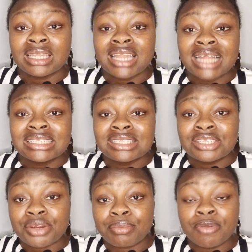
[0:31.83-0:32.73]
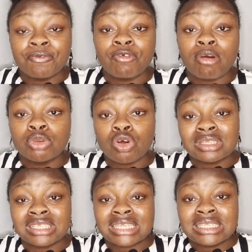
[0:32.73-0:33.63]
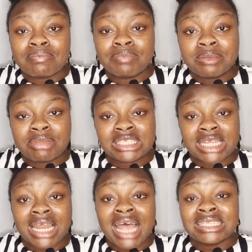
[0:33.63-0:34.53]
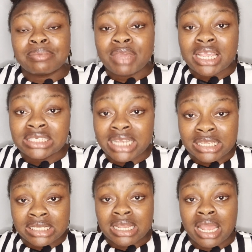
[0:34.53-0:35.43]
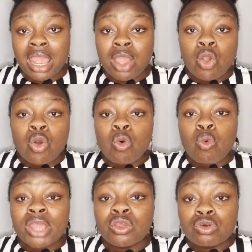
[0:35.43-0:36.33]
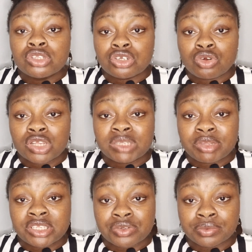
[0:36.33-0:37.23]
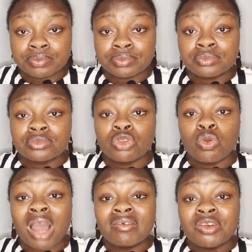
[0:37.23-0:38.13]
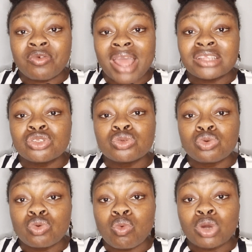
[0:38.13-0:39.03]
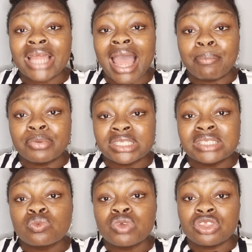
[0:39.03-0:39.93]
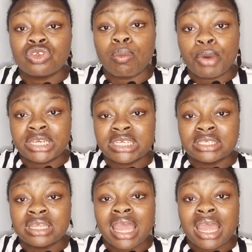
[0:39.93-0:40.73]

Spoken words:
That term, informed consent, simply means that as a patient, when you go to the hospital, you have the right to know what happens with your body.